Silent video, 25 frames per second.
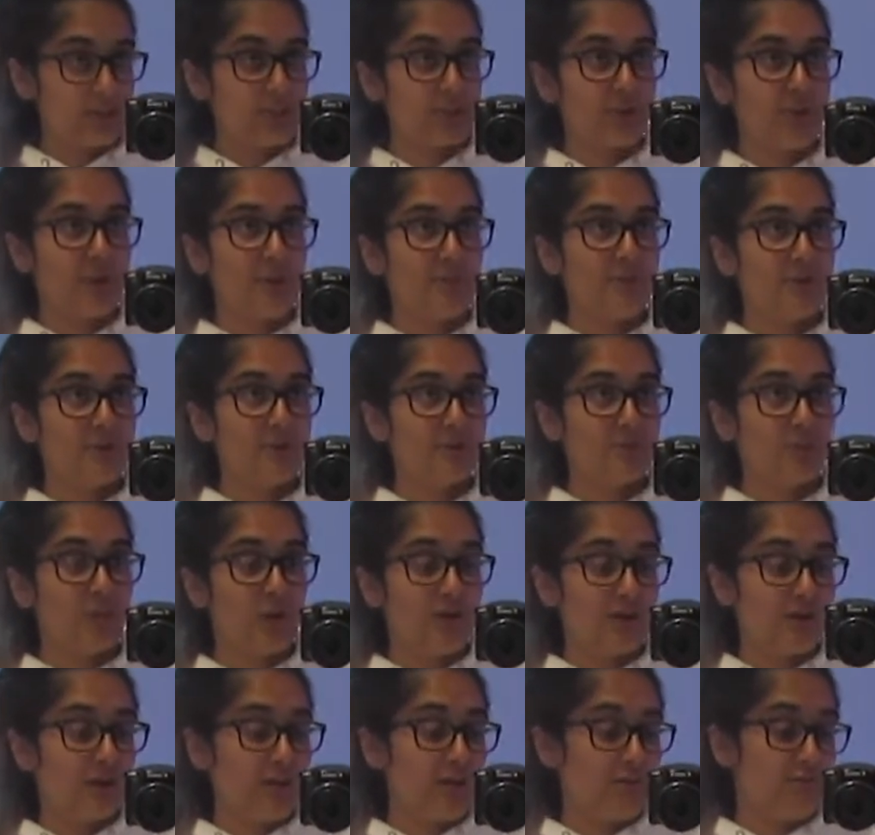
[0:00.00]
So I booked
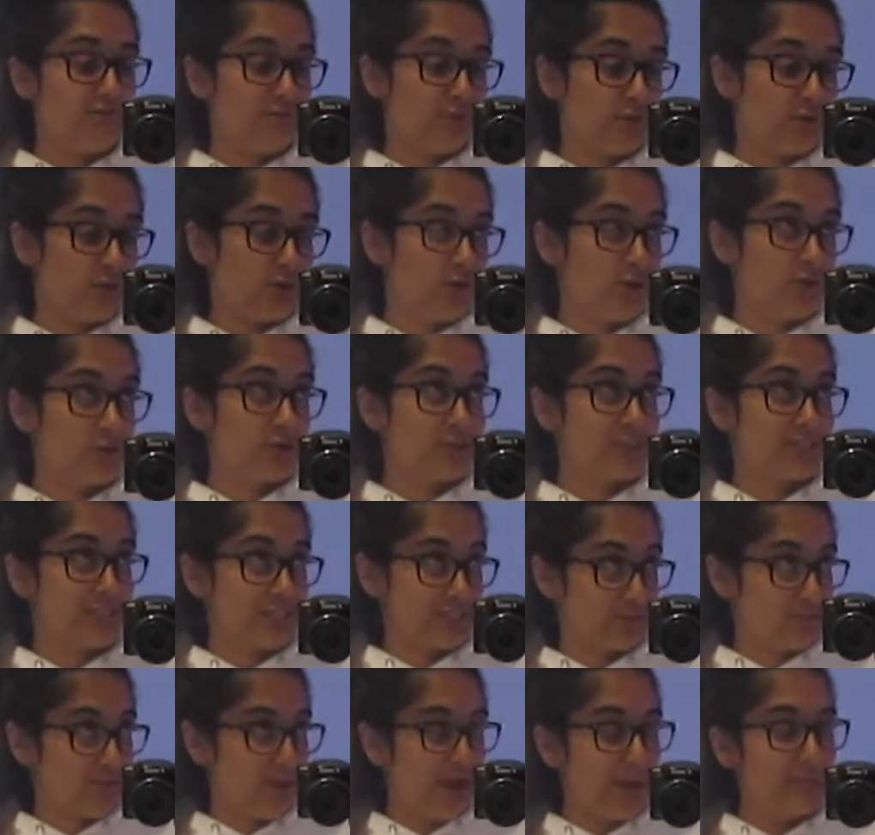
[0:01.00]
one for
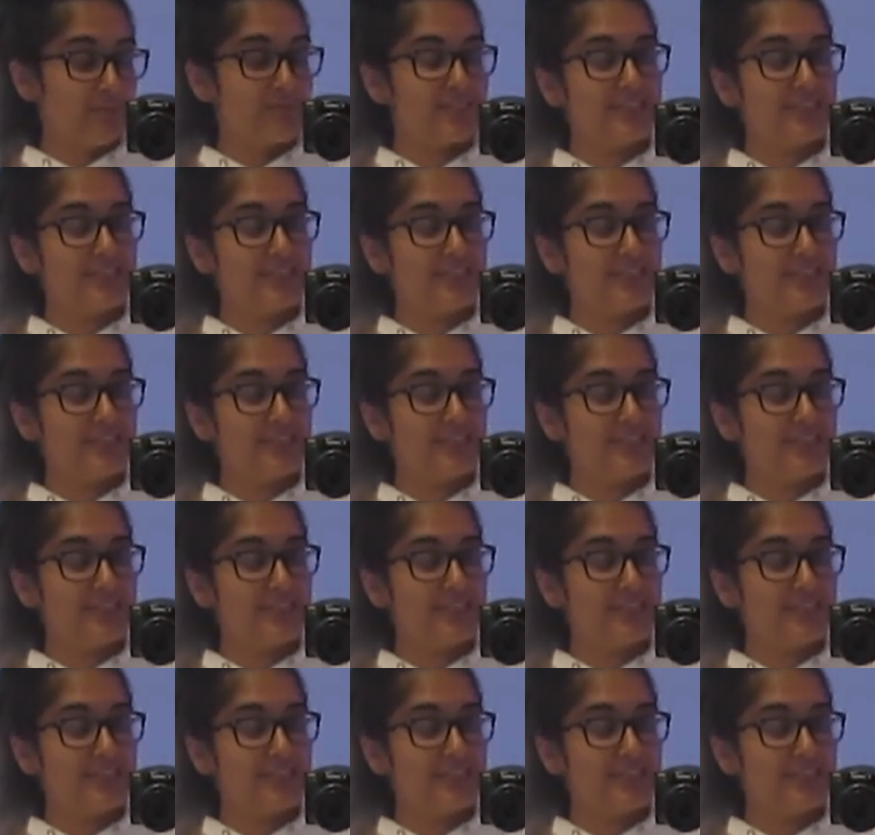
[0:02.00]
6 p.m.